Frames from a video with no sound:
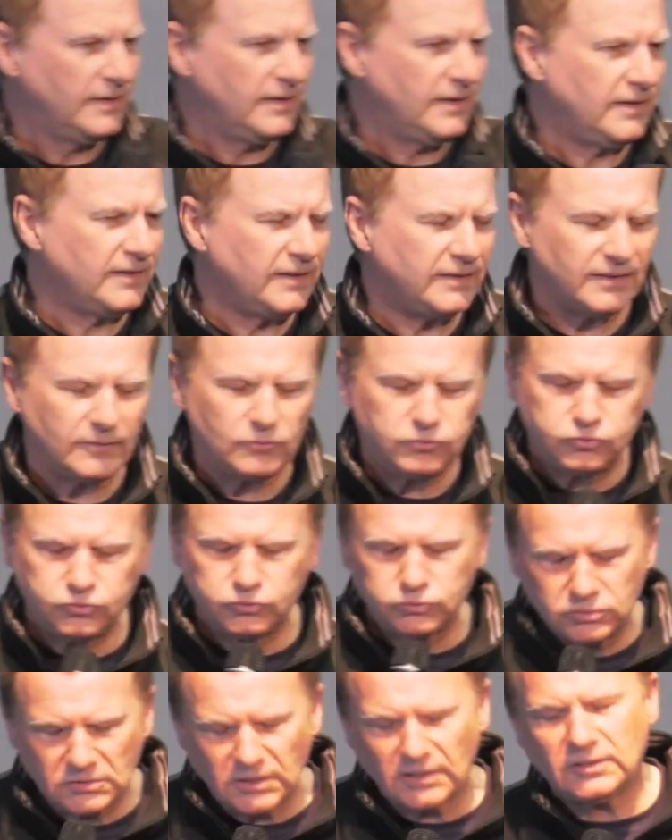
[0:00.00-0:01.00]
And I think,
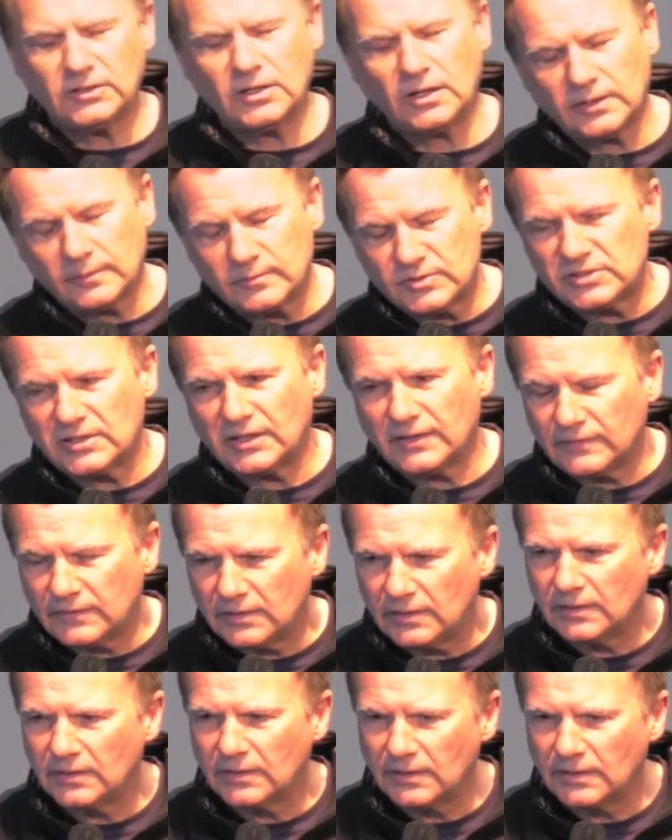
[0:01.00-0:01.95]
thank God I'm saved.